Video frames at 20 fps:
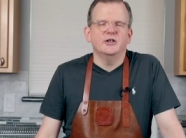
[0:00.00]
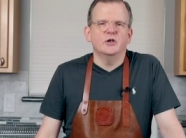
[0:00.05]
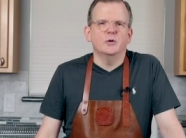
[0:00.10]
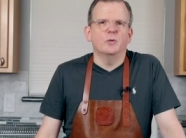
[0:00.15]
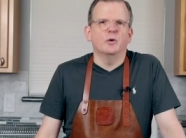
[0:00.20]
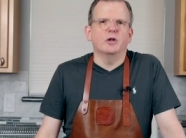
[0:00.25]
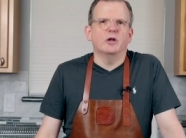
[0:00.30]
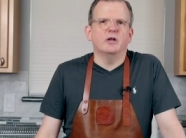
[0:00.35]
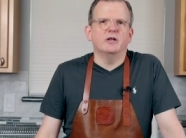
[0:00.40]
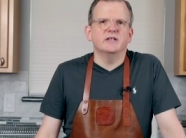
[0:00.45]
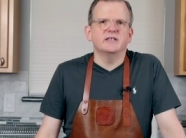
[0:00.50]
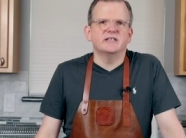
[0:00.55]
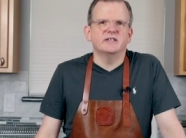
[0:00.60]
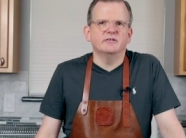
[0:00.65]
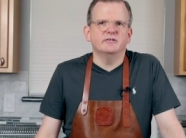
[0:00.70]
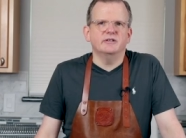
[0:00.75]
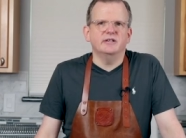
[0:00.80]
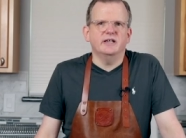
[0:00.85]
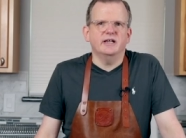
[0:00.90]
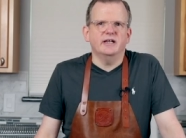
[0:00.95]
You will
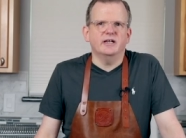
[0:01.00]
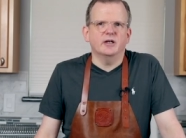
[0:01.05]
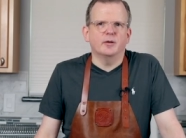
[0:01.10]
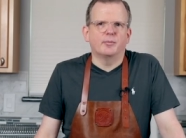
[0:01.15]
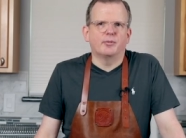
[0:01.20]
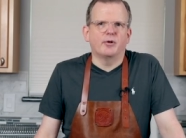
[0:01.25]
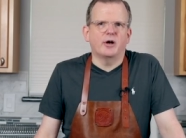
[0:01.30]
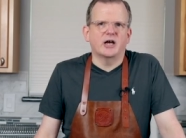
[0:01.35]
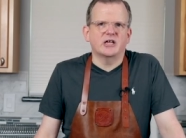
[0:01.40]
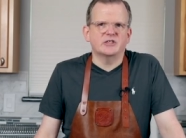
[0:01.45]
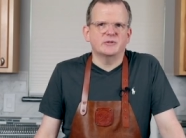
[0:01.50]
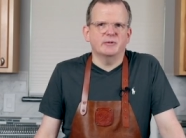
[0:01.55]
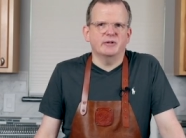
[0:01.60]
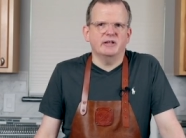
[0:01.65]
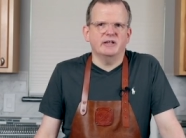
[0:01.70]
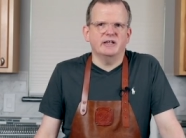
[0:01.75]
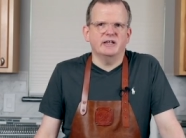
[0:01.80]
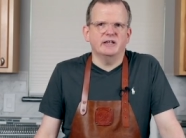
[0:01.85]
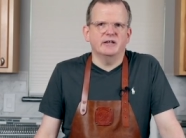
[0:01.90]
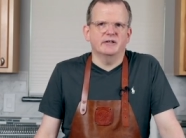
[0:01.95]
also need
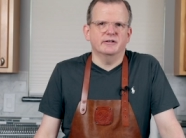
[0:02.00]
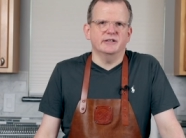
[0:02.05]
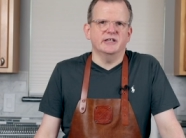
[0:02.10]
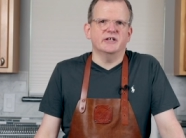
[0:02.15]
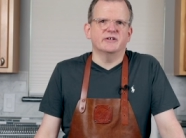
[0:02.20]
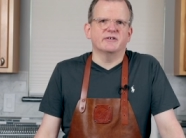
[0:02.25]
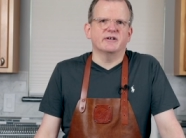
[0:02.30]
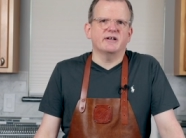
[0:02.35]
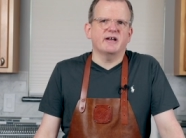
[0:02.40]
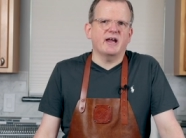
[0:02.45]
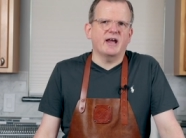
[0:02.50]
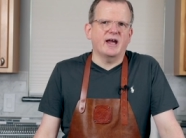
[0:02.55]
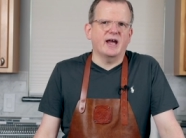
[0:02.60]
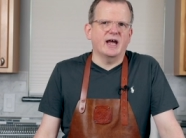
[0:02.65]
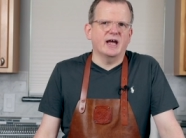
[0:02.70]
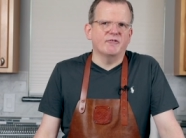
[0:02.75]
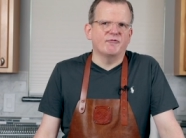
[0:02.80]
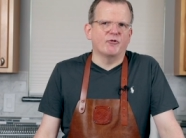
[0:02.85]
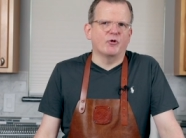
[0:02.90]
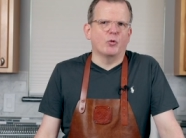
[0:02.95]
approximately a liter and a
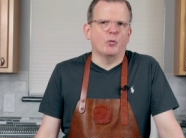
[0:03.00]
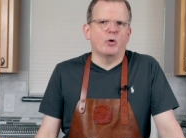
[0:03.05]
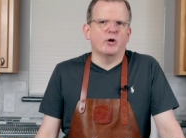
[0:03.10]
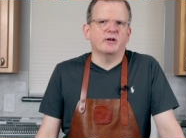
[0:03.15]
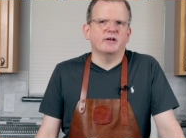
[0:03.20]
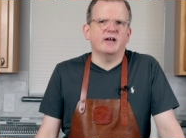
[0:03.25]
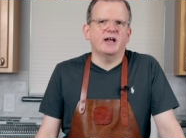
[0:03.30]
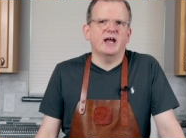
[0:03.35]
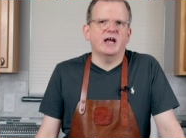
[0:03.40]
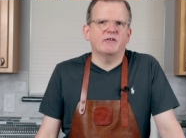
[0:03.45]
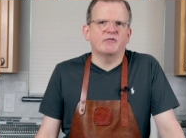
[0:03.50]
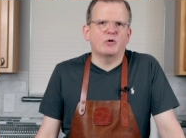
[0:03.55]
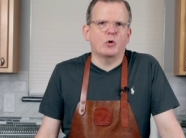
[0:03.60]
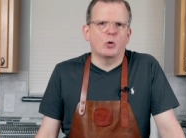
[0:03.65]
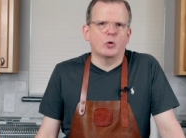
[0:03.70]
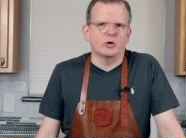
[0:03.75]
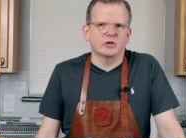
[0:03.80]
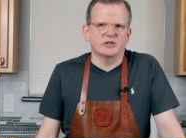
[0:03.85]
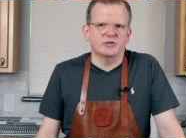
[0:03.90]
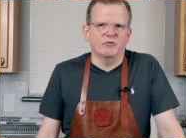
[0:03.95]
half or one and a half
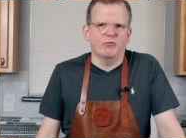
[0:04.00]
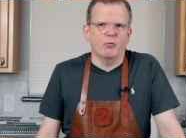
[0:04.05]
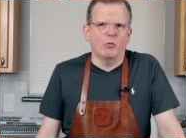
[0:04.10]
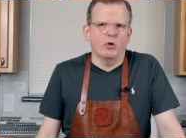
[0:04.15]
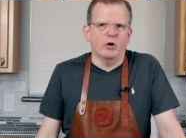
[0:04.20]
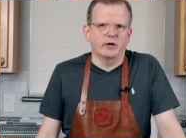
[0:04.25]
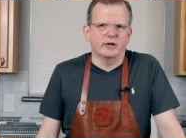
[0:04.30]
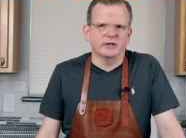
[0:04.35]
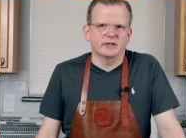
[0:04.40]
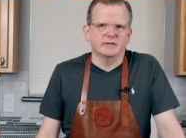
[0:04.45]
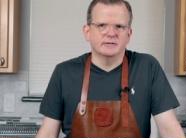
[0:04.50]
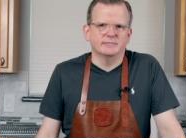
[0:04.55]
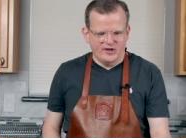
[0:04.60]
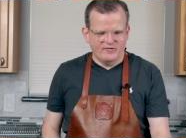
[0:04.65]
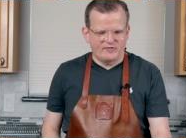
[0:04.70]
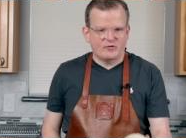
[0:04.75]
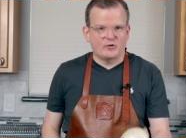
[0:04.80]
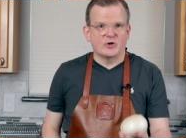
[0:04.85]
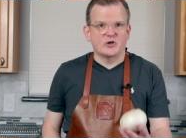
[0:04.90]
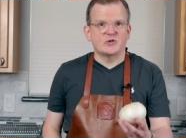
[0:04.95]
quarts of water.
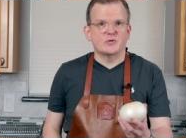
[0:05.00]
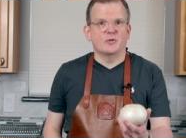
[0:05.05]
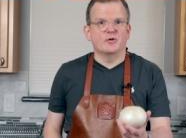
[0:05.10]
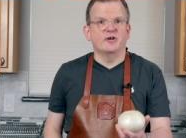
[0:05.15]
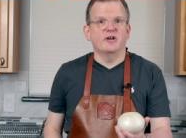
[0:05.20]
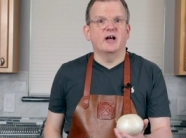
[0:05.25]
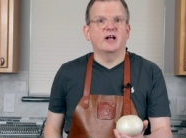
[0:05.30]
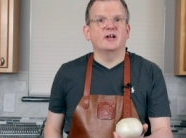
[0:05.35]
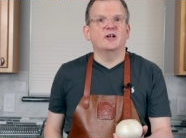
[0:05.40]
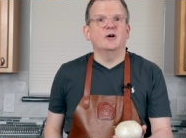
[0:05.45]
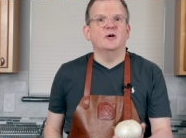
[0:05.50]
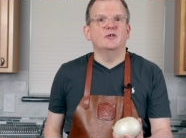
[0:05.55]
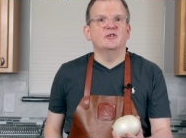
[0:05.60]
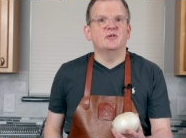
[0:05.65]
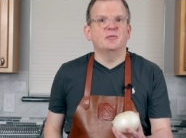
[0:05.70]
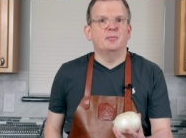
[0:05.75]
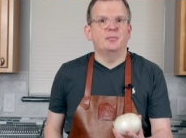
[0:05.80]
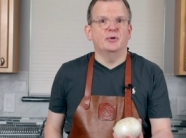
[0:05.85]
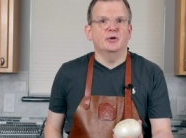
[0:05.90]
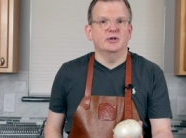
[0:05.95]
Of course, we're not going
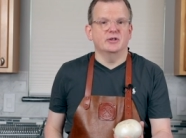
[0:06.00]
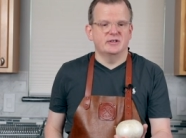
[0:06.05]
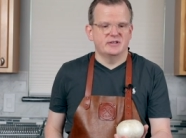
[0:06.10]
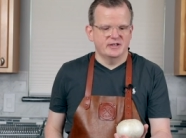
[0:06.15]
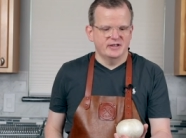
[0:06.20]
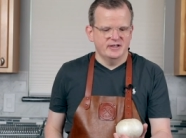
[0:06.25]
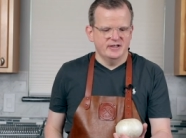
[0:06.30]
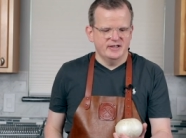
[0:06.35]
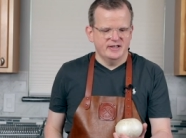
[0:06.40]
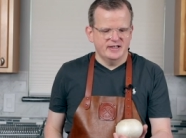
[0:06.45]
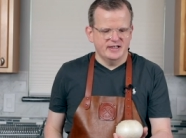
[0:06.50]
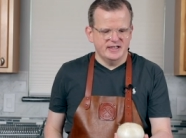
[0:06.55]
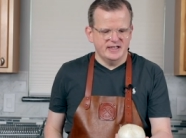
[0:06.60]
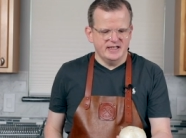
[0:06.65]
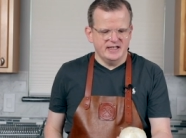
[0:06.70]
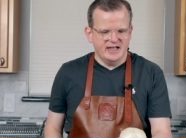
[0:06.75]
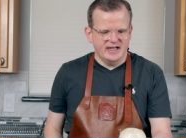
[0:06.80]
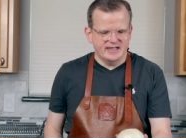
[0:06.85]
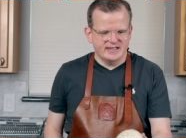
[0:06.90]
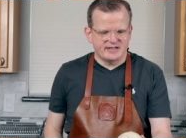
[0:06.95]
to put
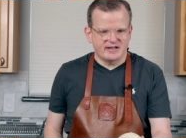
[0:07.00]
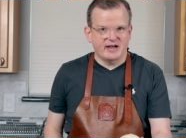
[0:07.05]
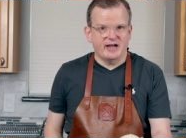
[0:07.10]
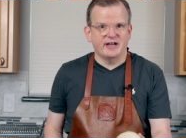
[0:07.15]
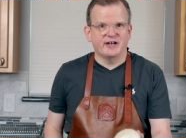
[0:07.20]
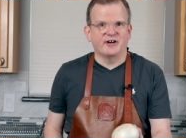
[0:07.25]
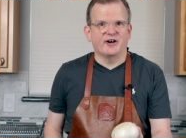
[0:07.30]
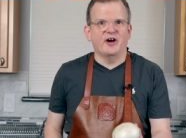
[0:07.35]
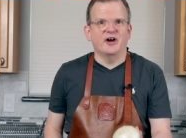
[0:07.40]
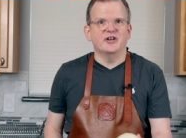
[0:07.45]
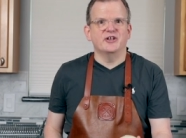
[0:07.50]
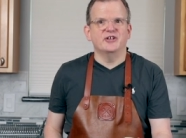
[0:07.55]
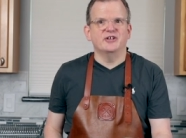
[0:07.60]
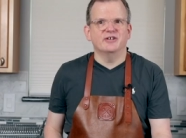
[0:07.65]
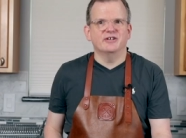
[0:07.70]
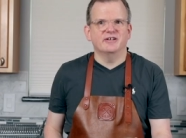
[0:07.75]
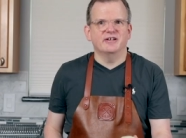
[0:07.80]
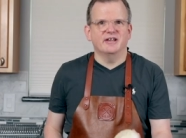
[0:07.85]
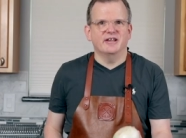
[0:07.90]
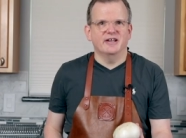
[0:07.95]
the entire
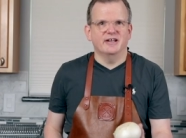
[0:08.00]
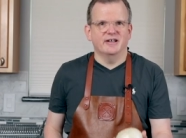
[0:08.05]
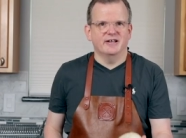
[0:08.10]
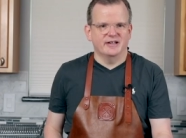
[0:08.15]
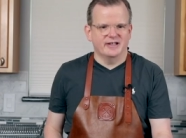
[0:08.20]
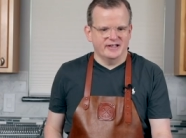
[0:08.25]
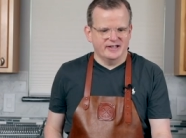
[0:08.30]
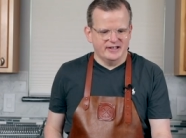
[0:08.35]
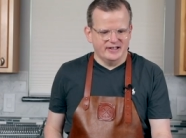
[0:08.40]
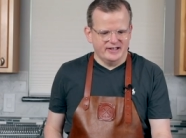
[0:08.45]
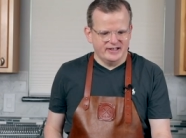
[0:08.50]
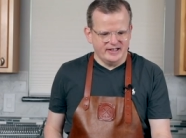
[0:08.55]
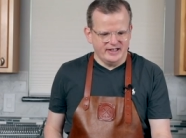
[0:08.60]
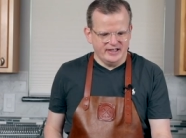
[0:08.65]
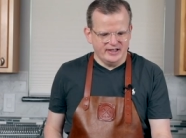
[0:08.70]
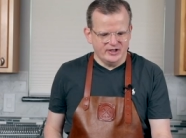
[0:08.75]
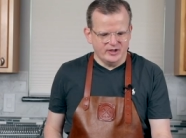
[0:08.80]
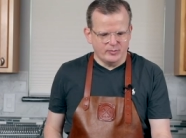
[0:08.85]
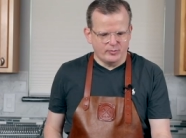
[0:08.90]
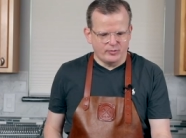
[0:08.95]
onion uh,
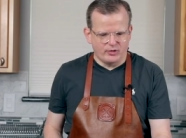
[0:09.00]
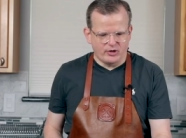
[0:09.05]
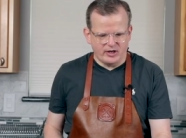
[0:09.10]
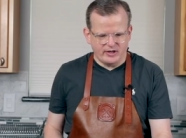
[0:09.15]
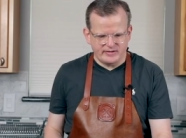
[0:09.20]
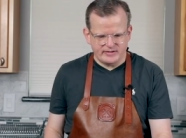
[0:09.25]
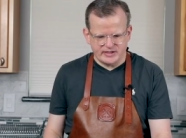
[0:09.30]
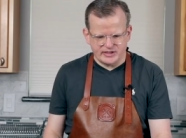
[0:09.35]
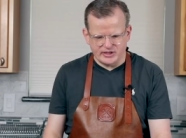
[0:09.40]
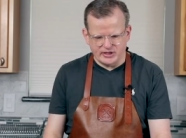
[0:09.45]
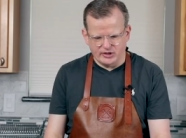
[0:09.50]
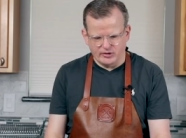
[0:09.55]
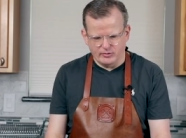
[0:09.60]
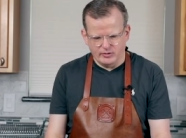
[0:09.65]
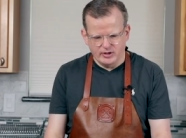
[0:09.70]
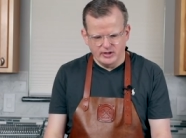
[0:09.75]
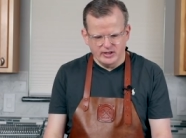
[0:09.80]
in the broth. So